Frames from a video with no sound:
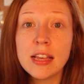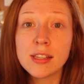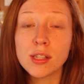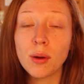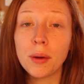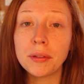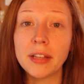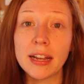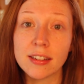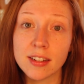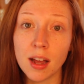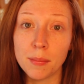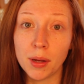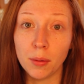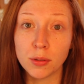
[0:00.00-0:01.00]
So I would like
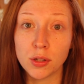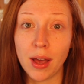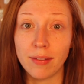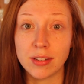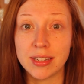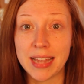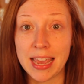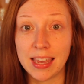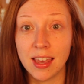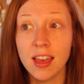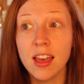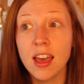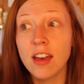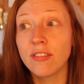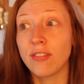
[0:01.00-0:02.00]
to not be able to have to take
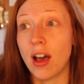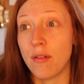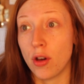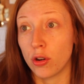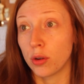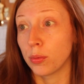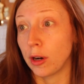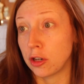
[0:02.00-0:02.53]
500